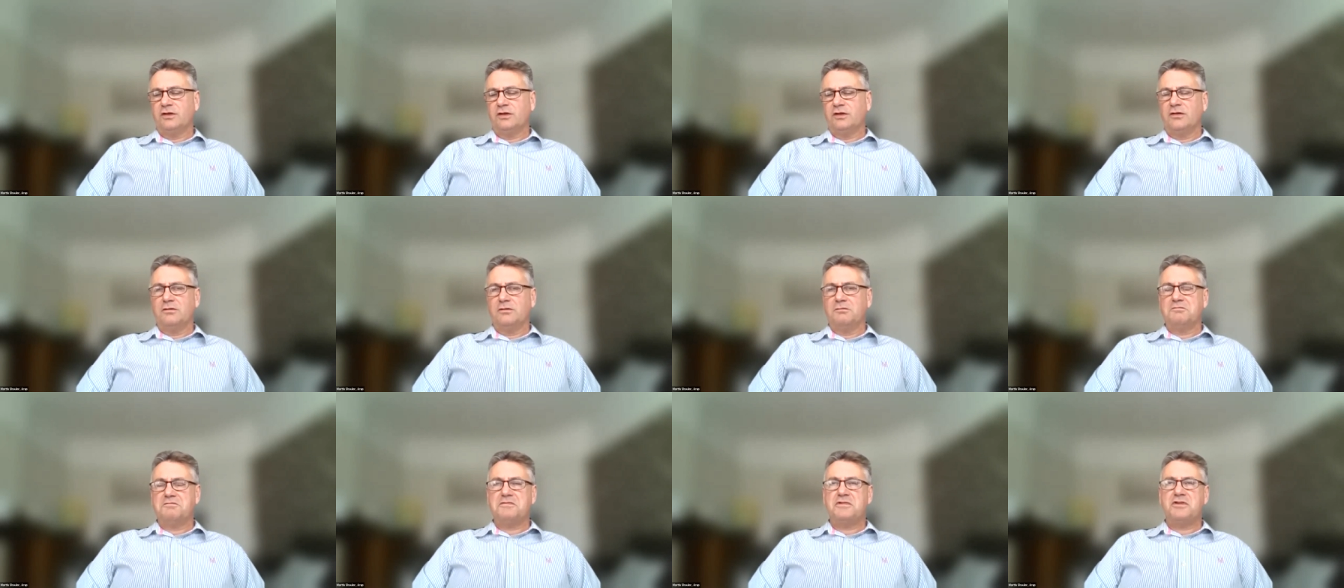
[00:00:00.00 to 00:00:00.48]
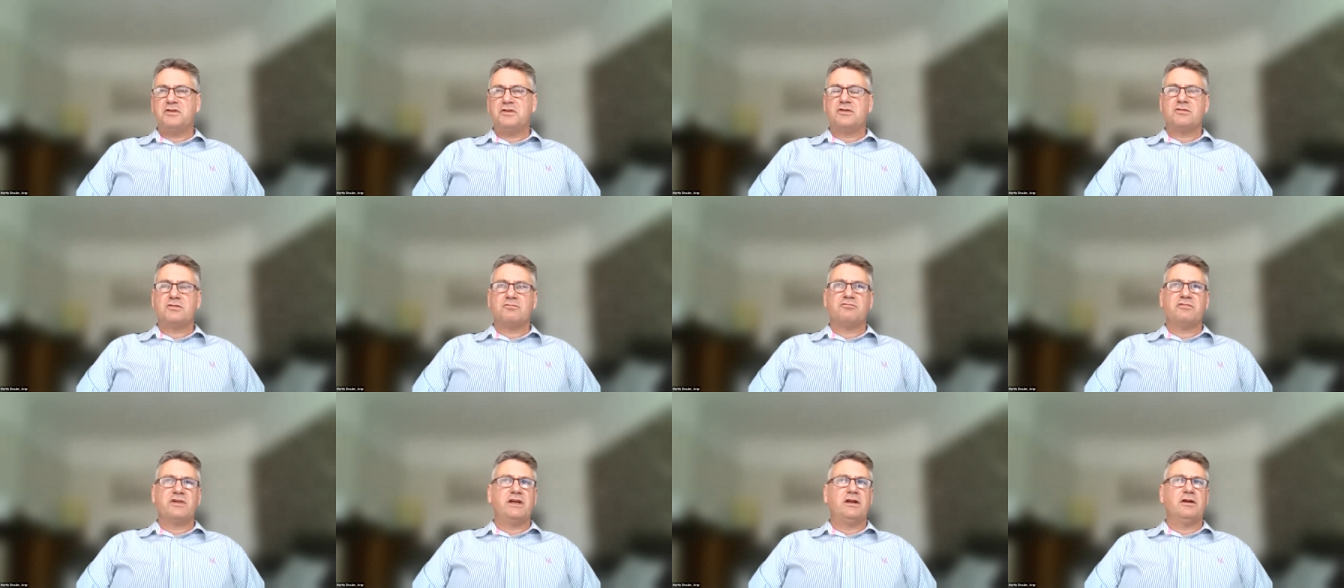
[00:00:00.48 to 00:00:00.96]
So you
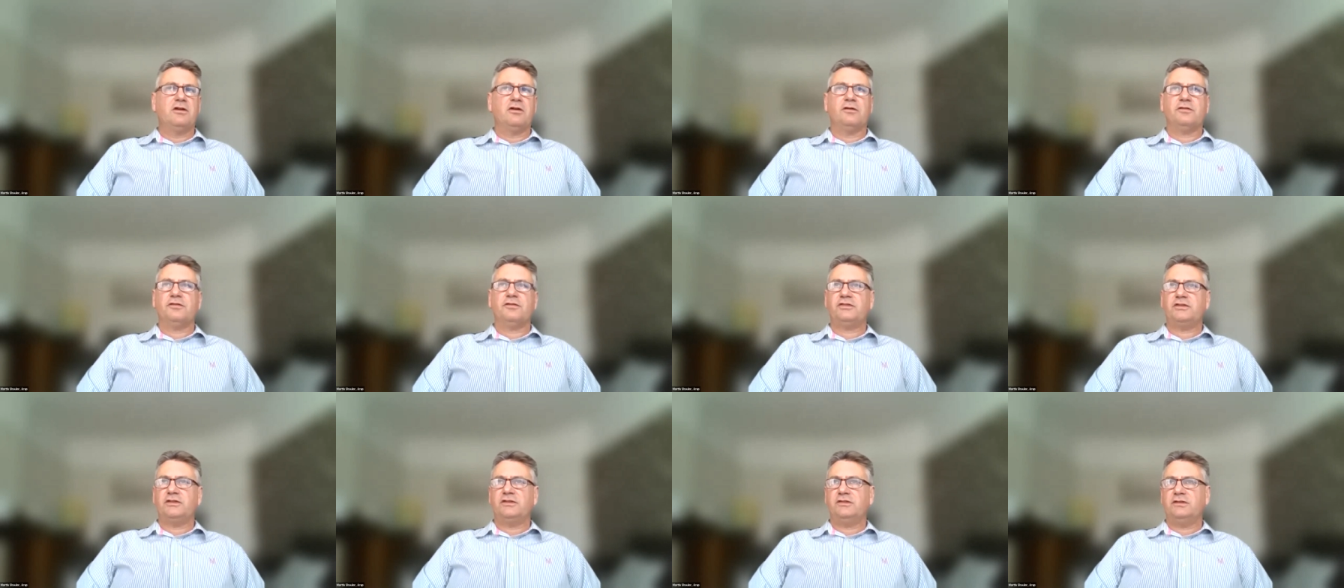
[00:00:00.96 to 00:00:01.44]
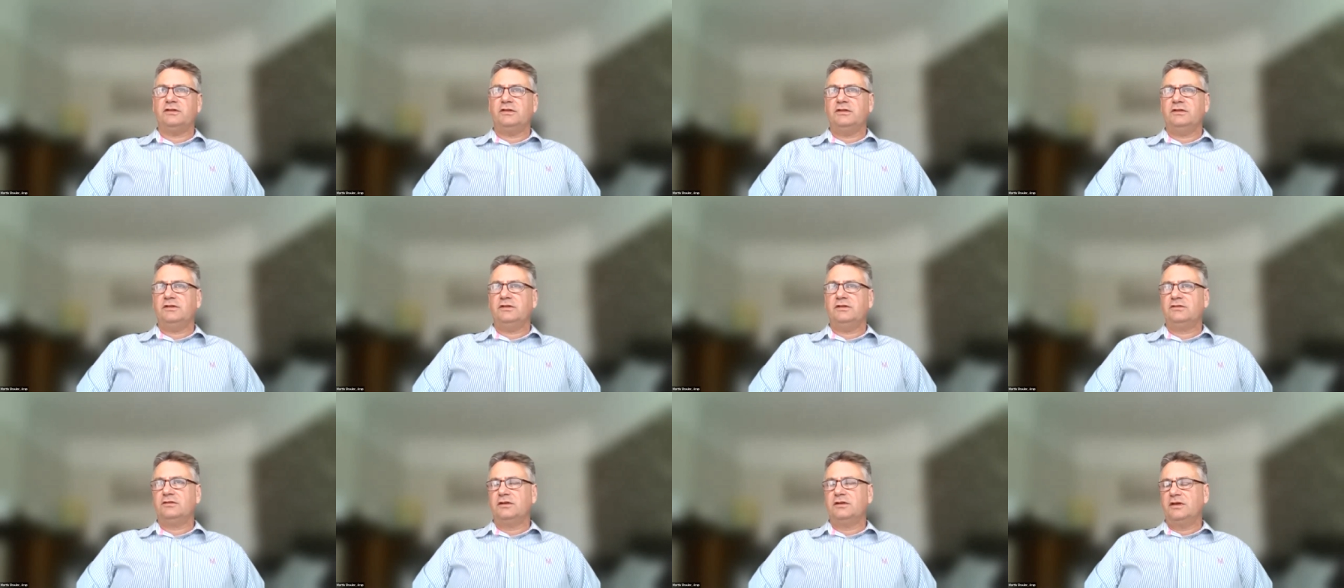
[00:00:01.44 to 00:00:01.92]
can reel off
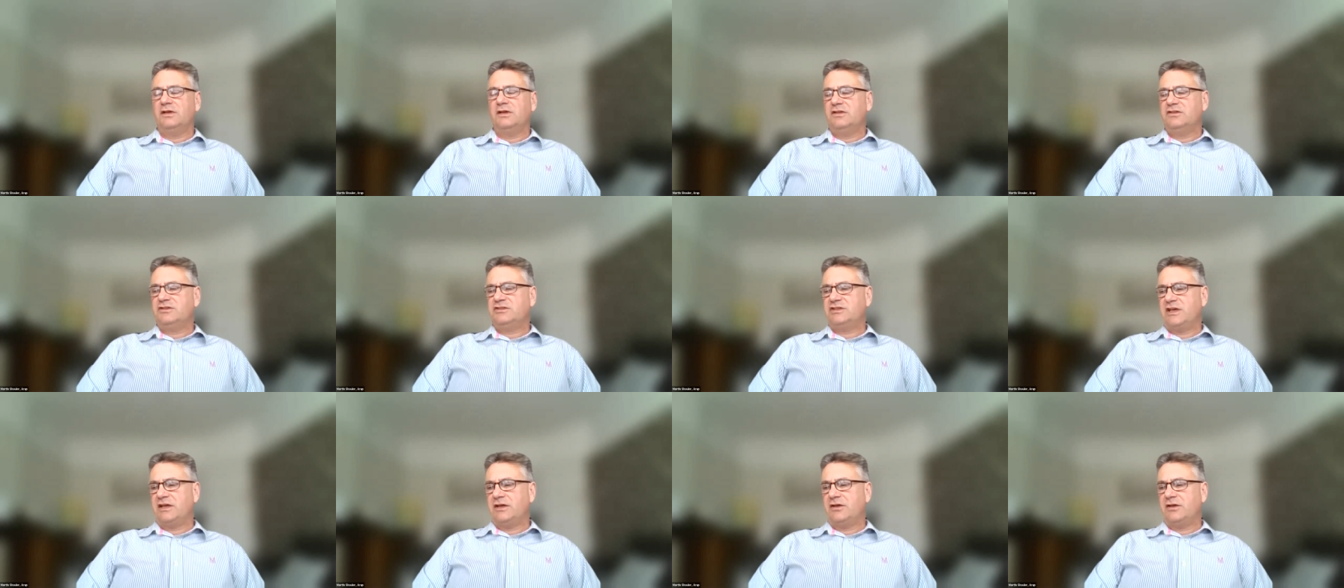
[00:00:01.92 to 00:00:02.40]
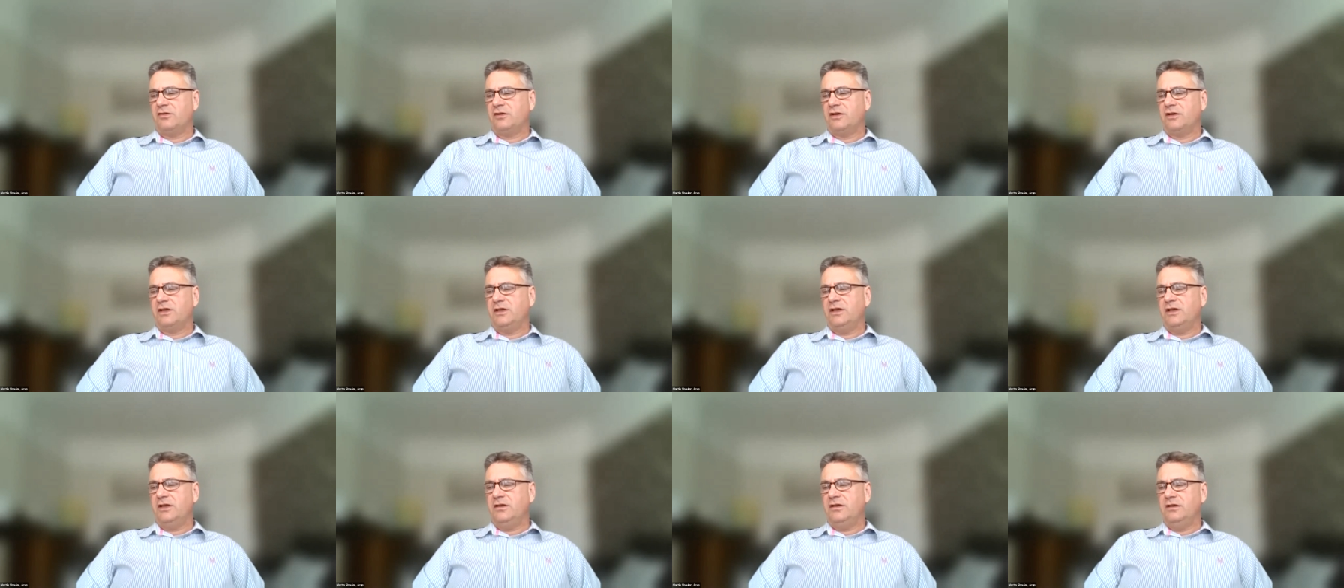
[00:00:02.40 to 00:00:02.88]
cities, Chennai
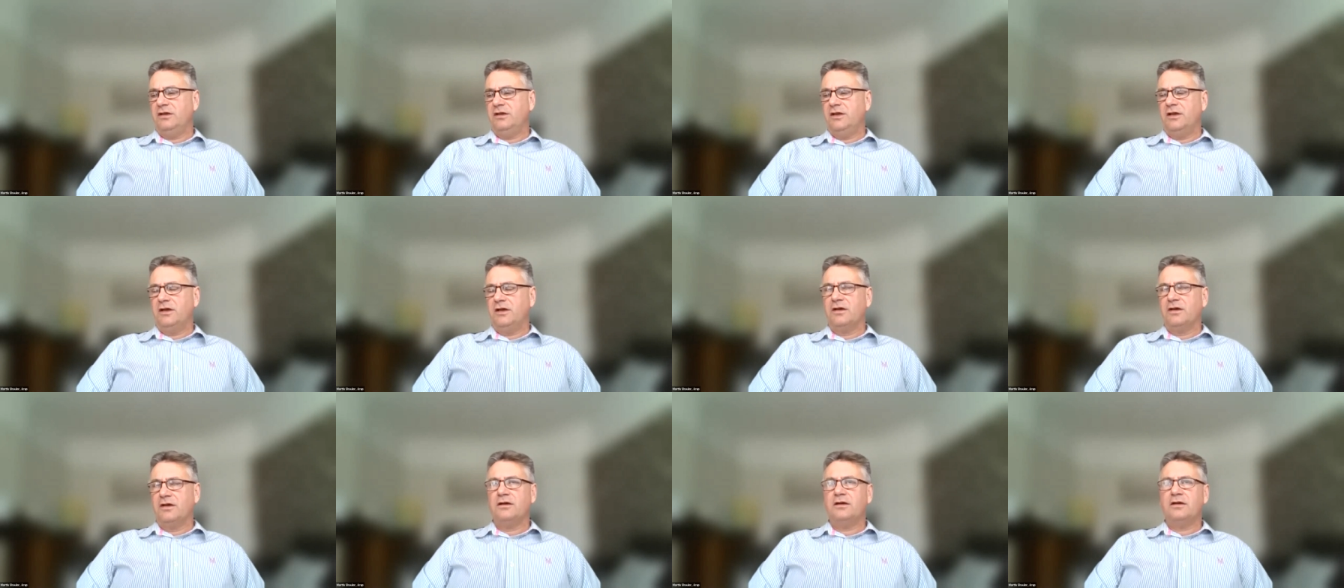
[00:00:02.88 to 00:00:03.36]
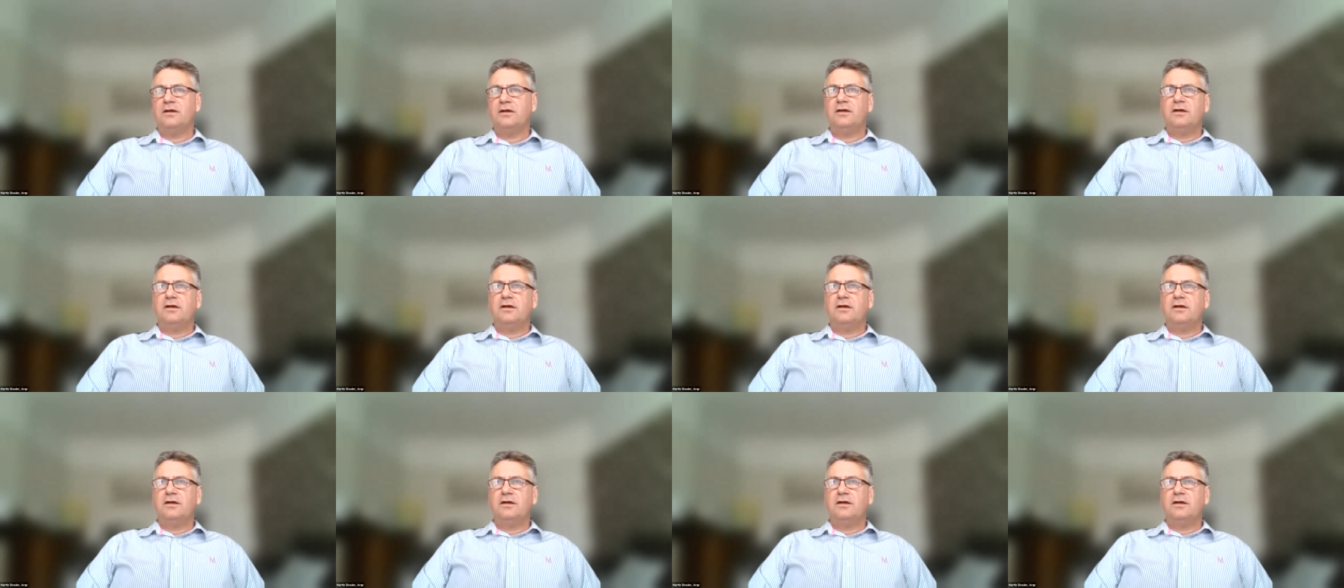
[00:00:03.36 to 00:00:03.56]
in India,